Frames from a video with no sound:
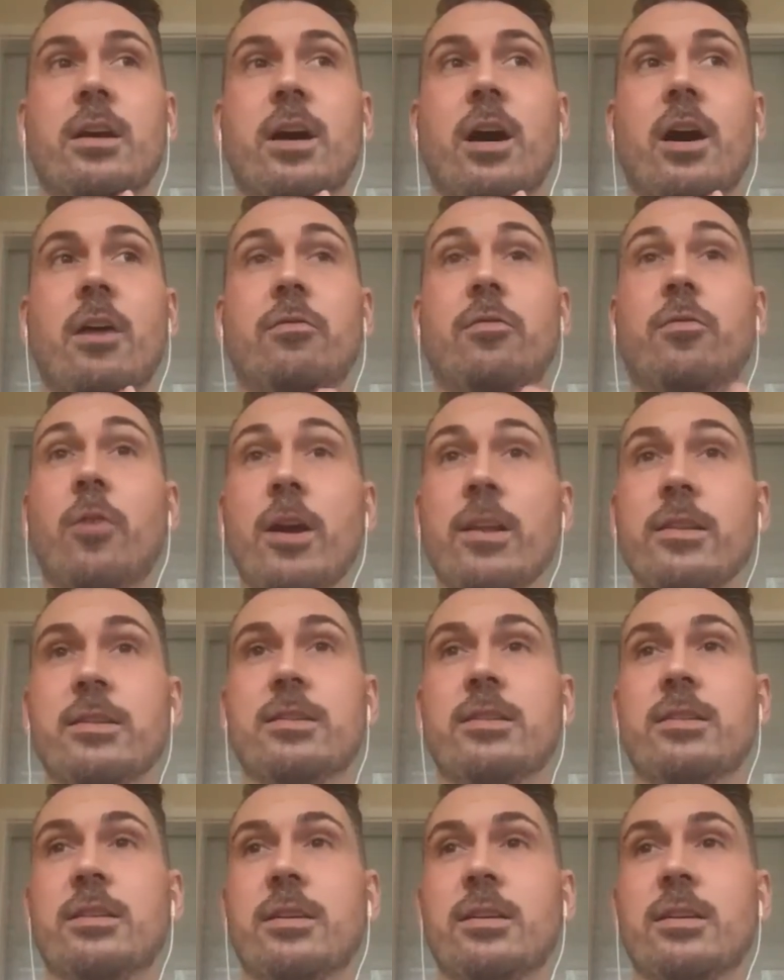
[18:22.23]

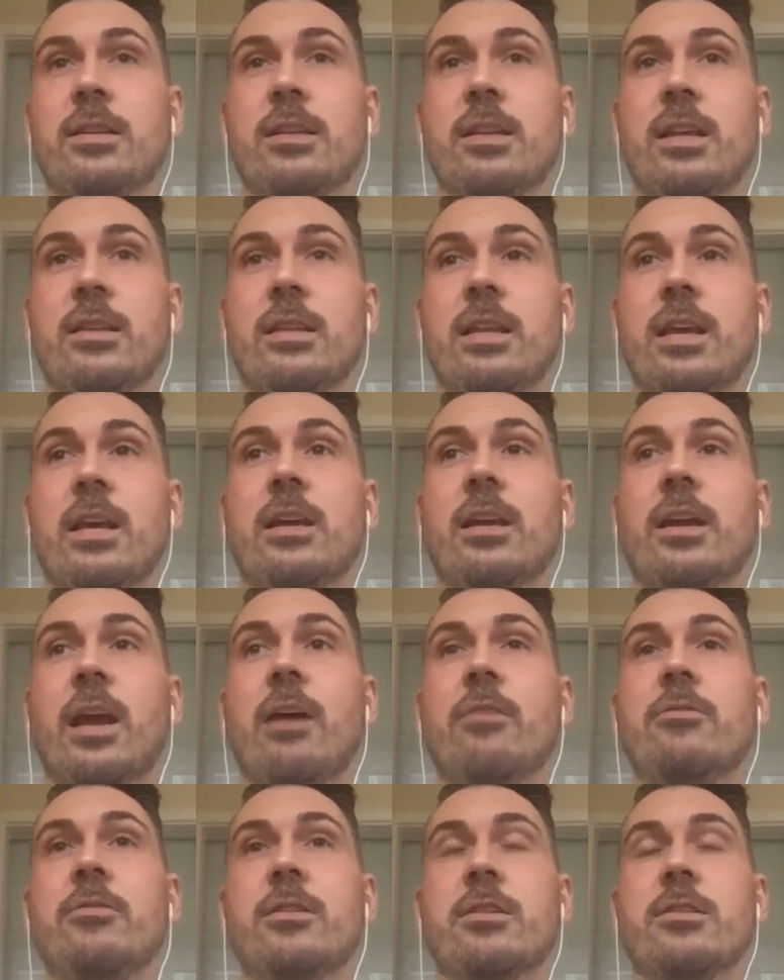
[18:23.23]
affronts that they
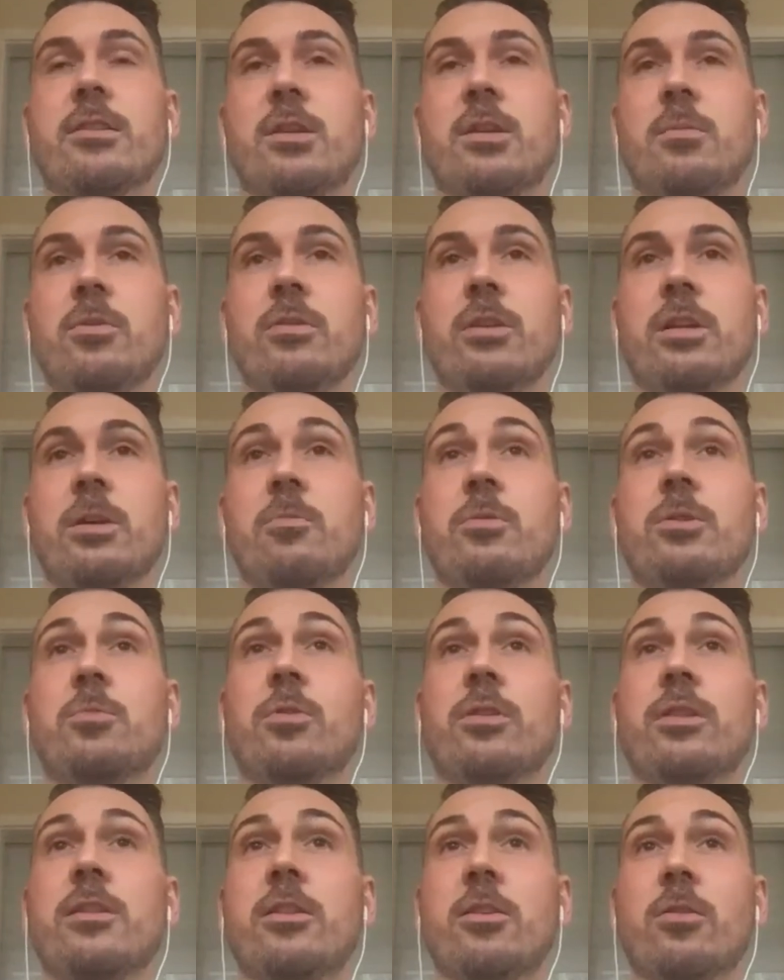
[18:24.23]
encountered as a community was
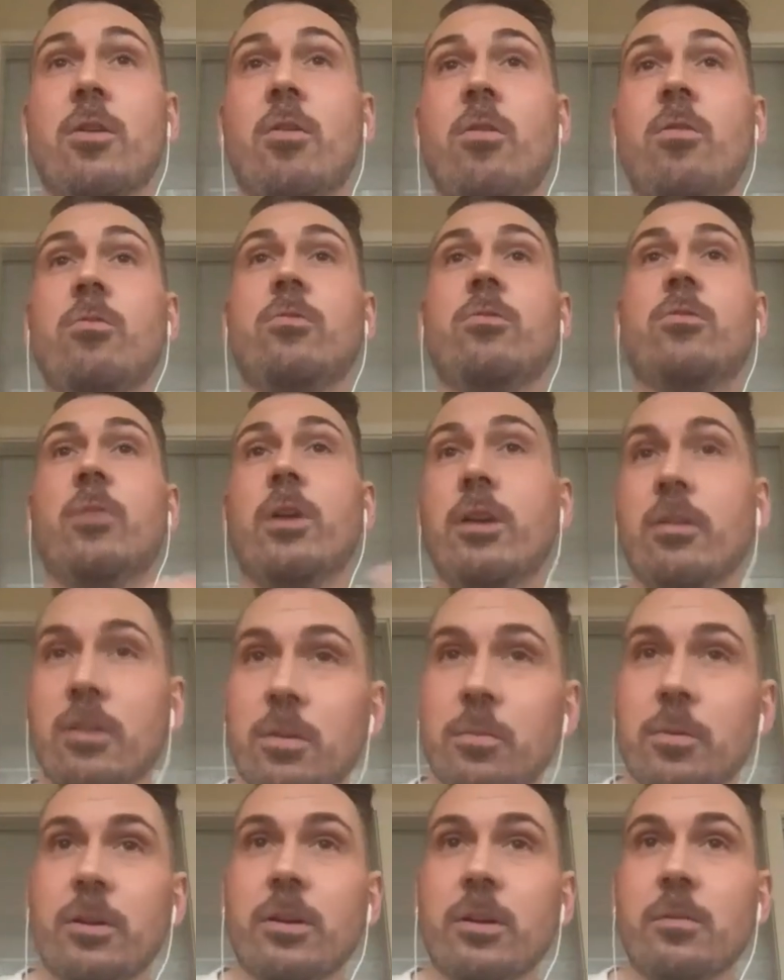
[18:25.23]
within their own greater
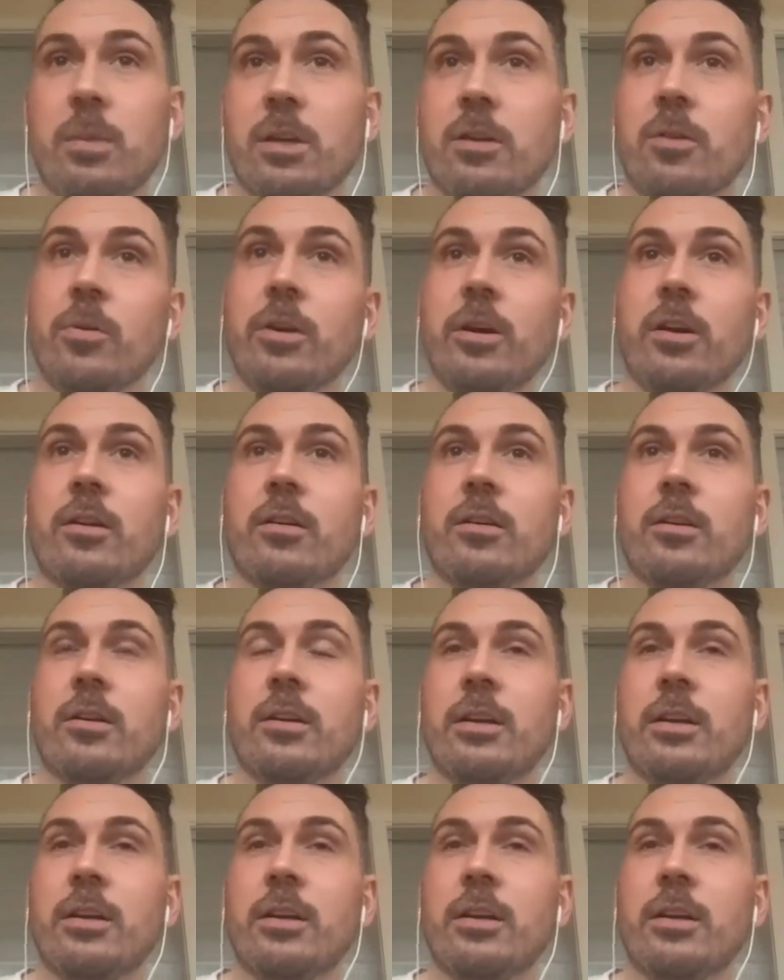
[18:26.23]
community of being queer